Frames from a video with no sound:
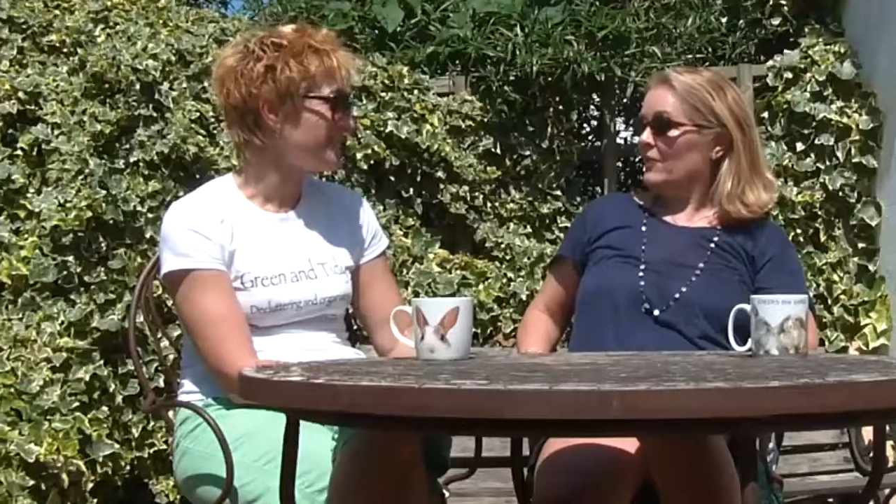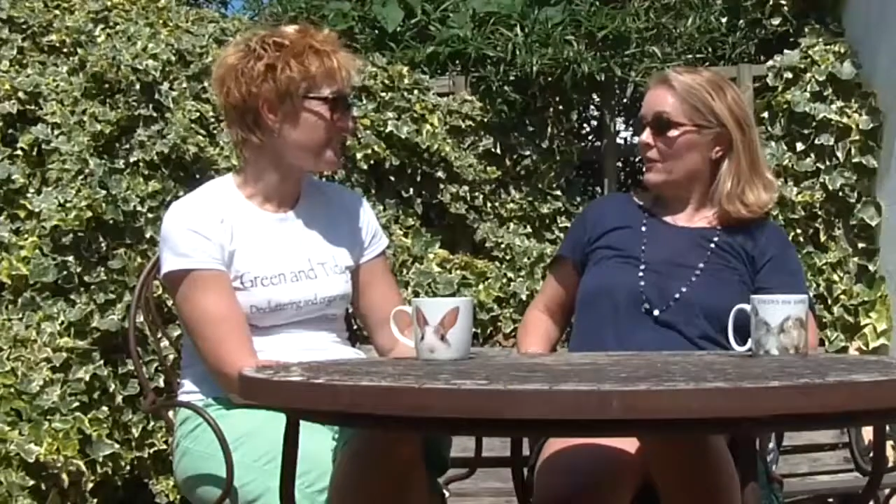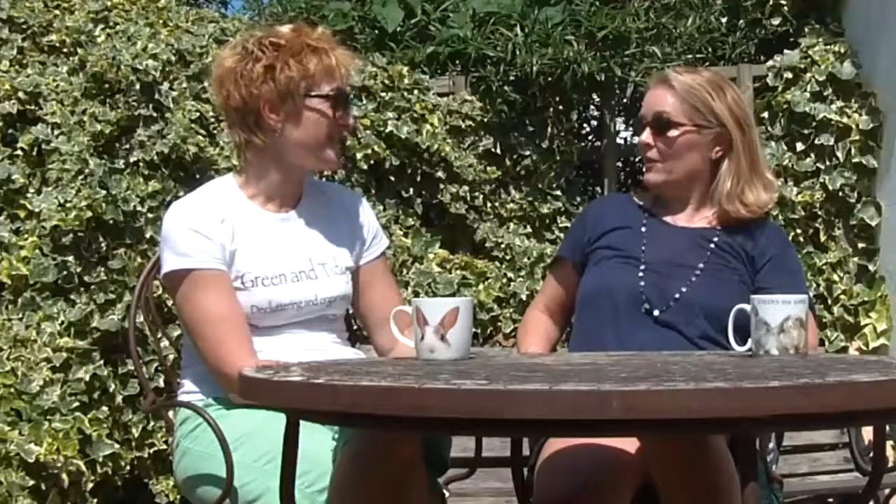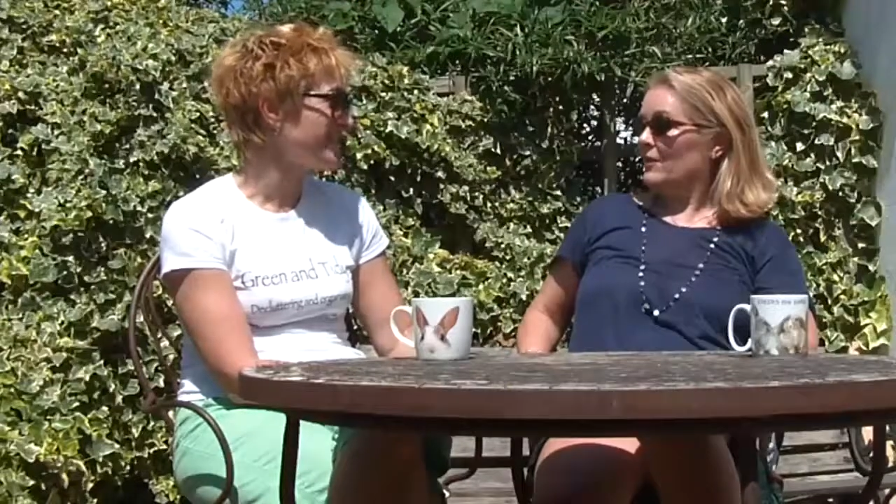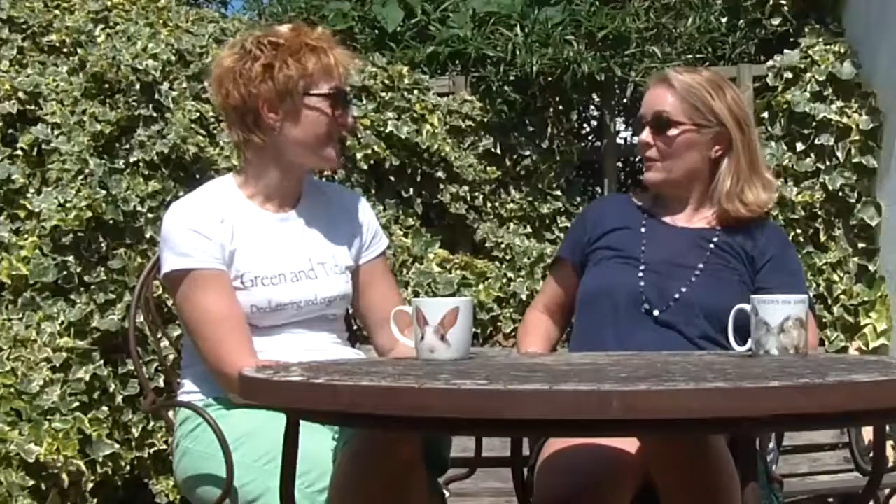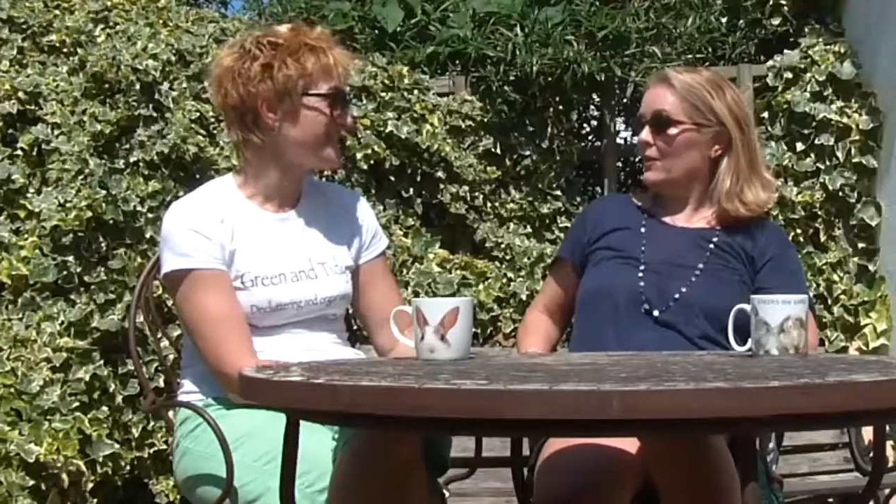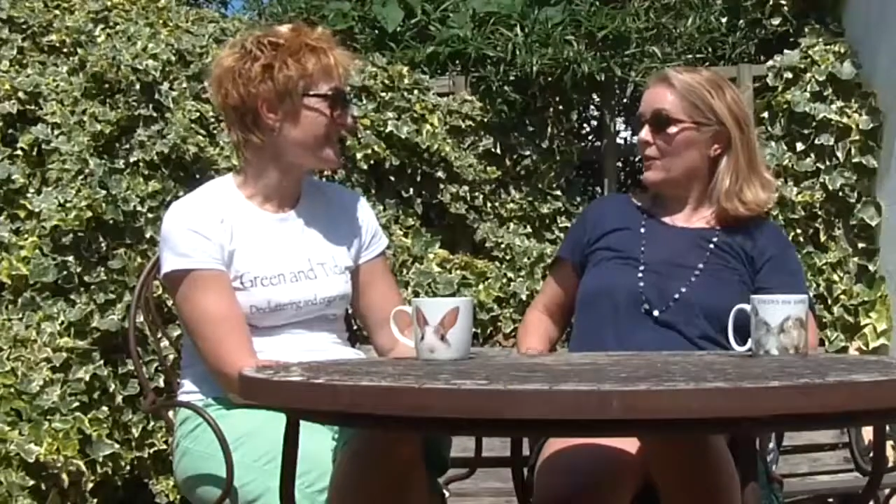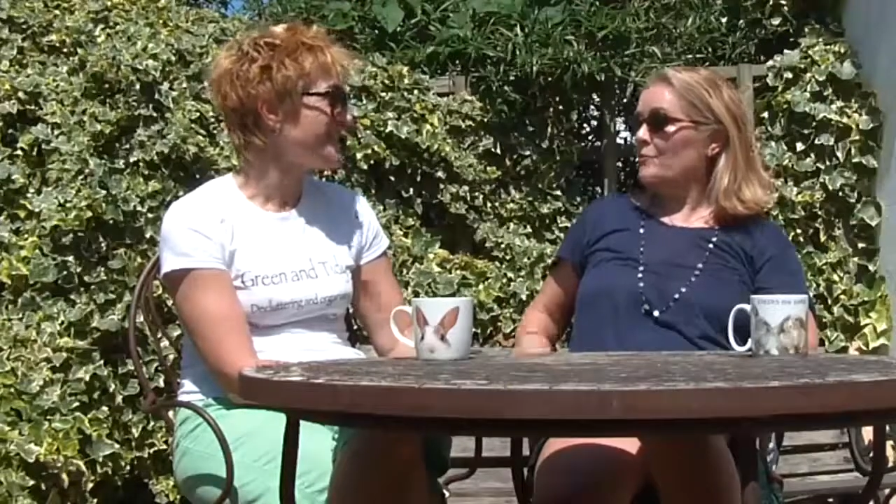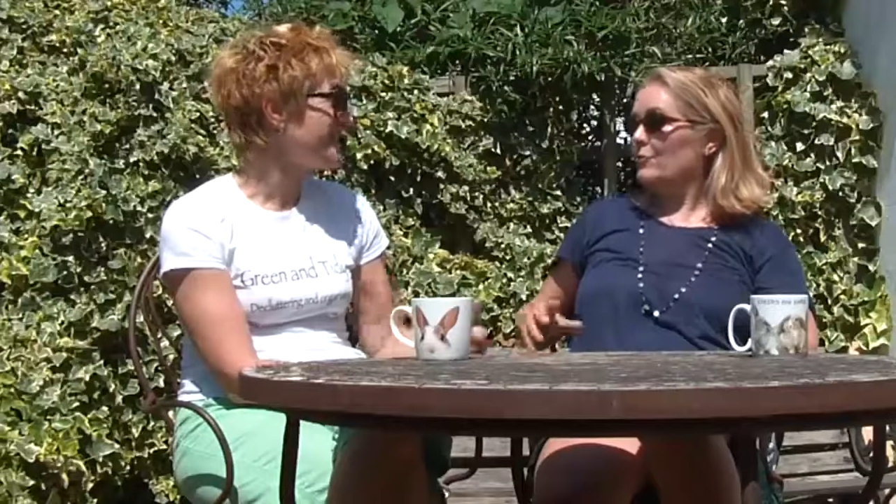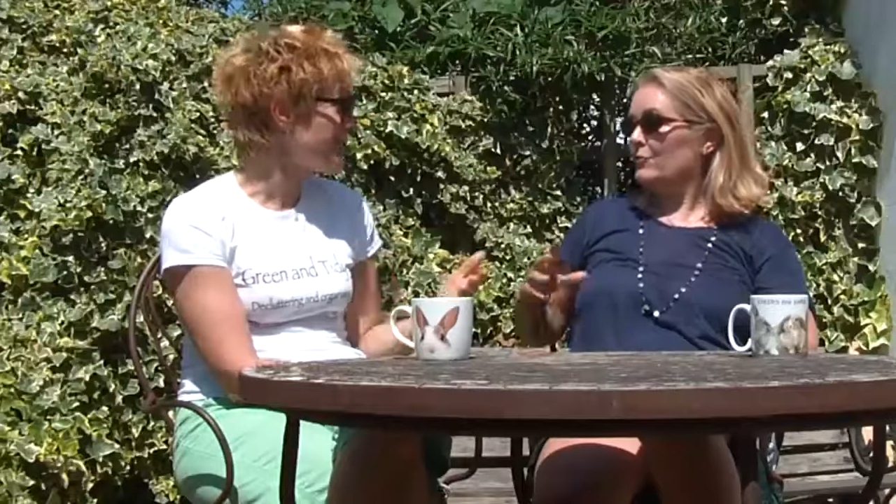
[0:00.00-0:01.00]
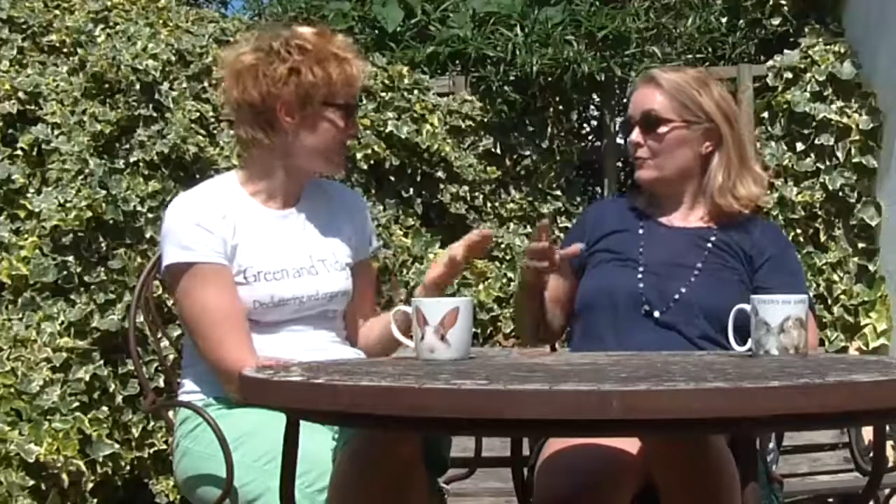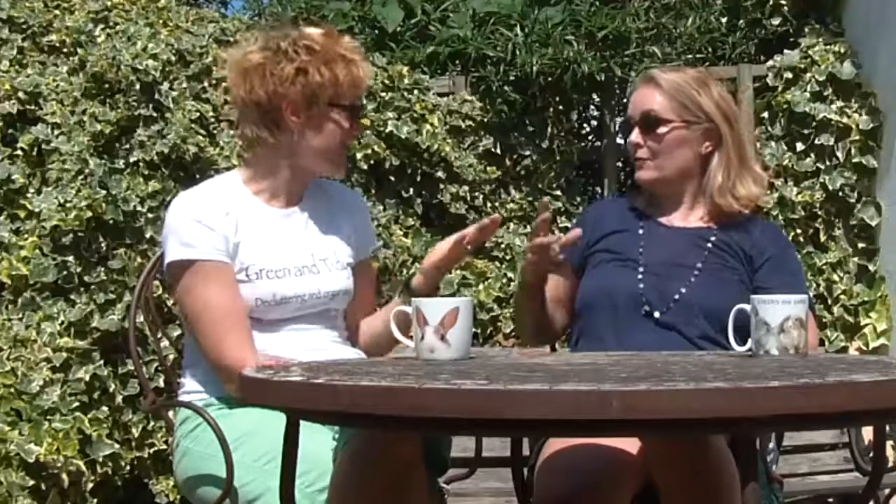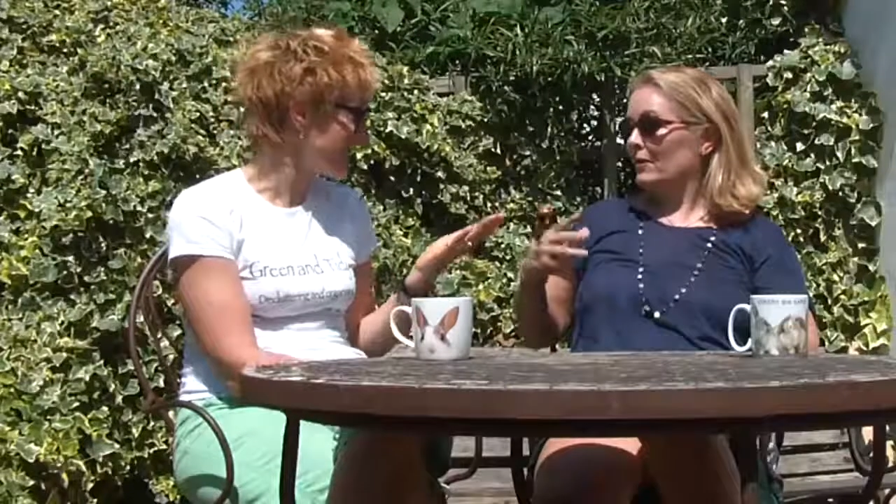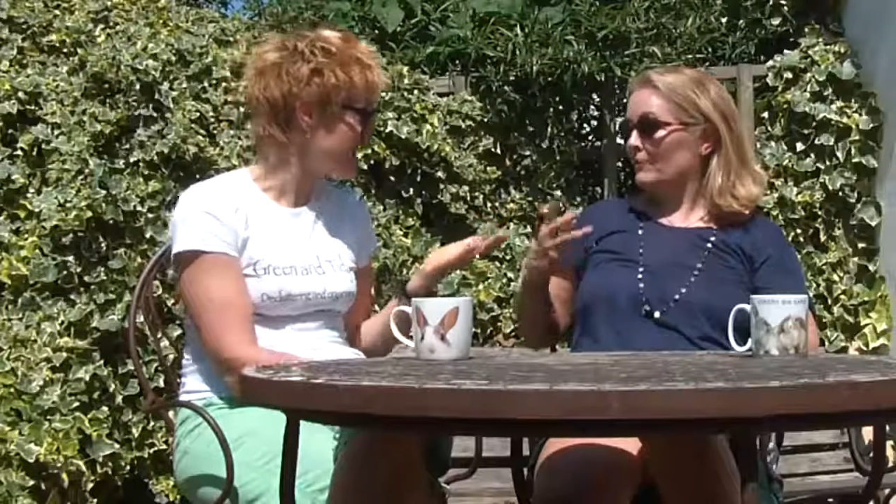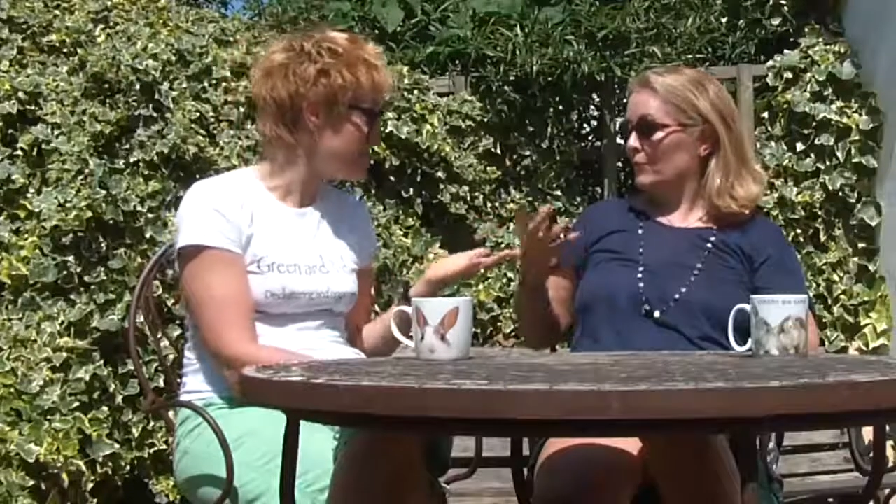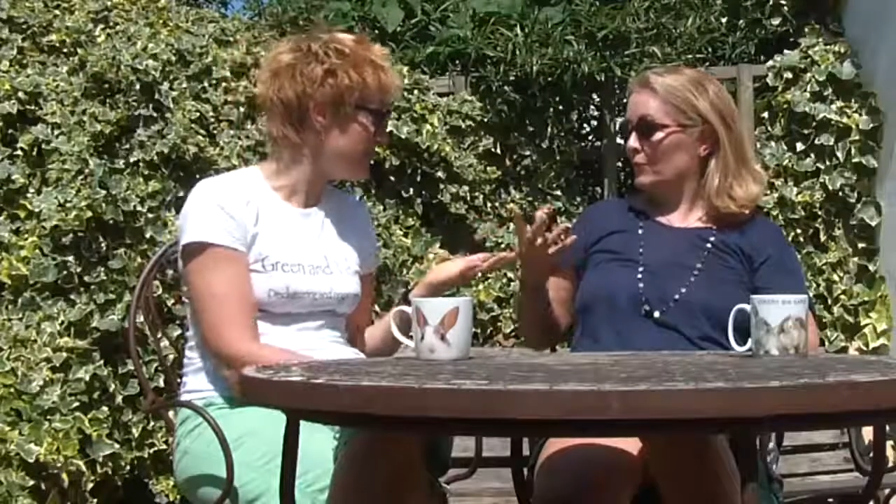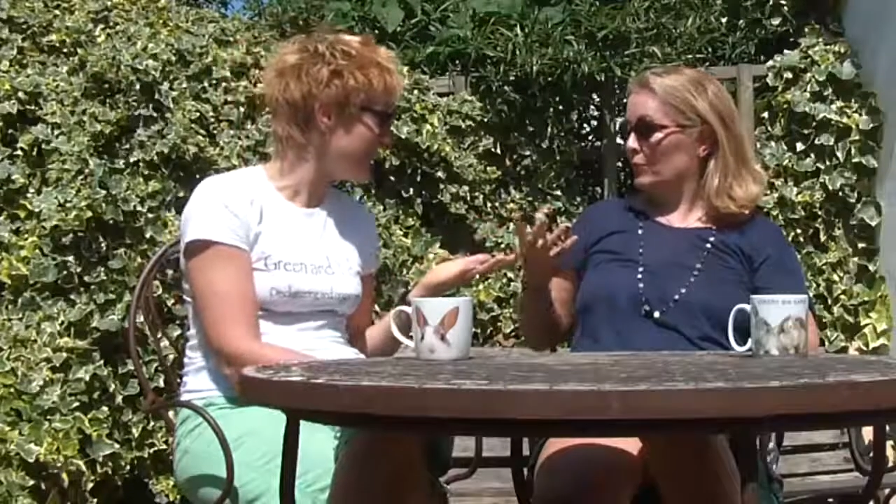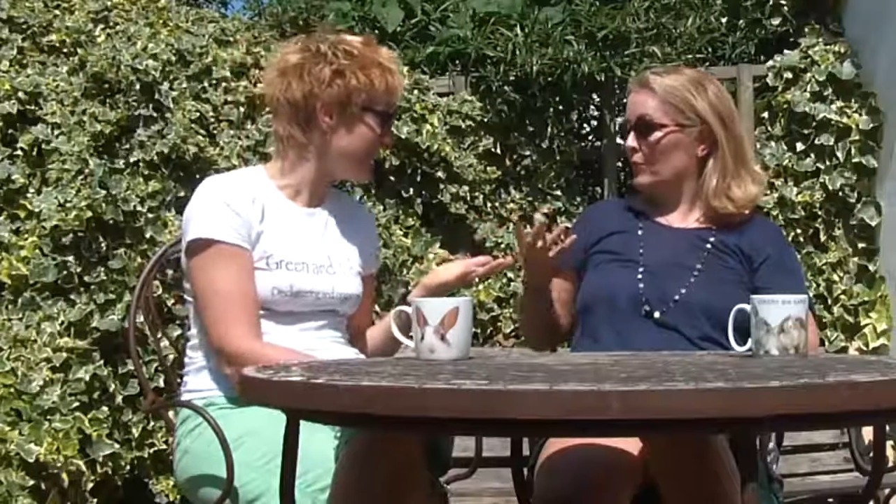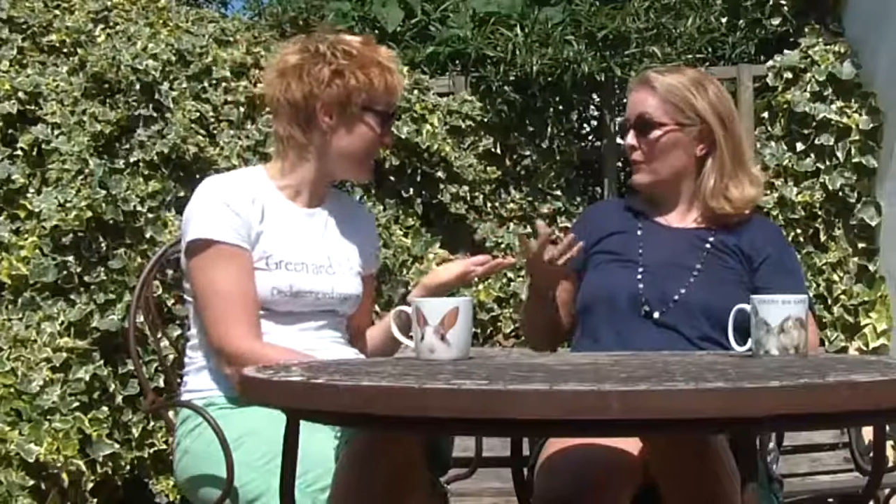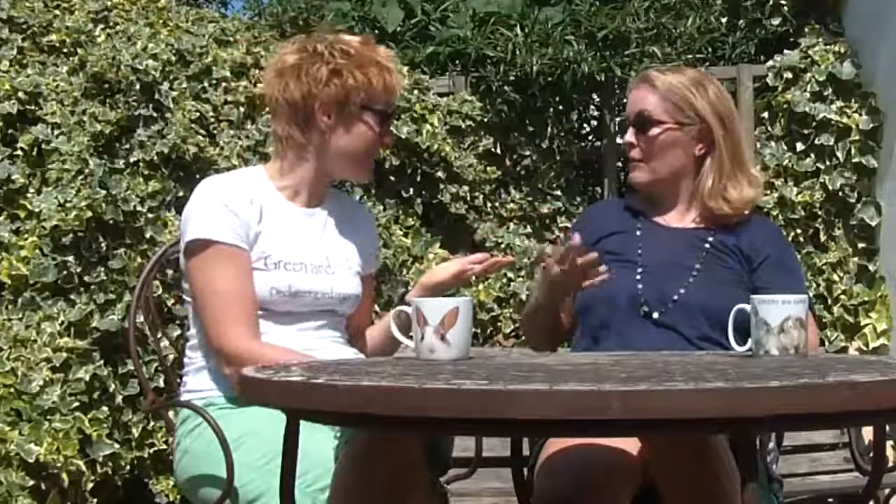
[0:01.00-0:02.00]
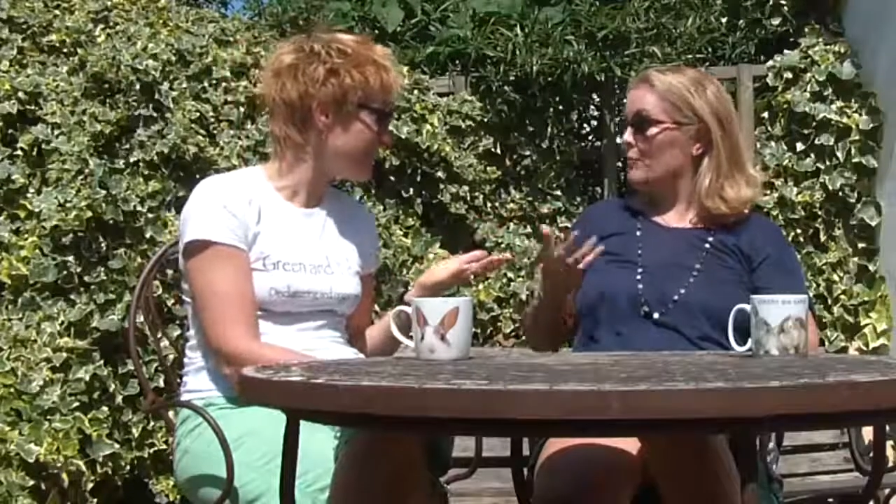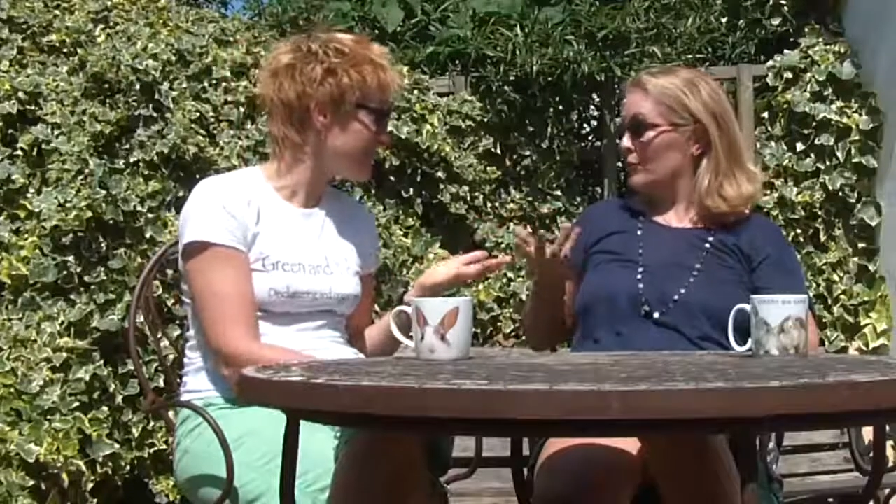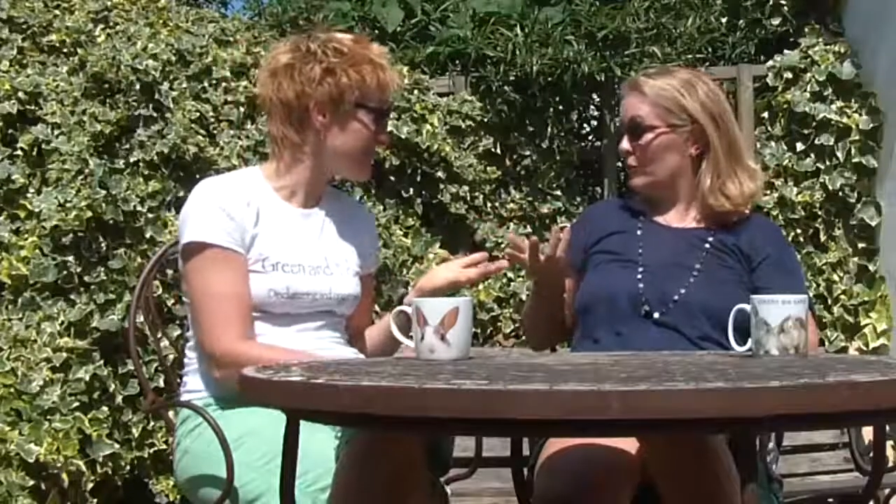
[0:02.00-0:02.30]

I bought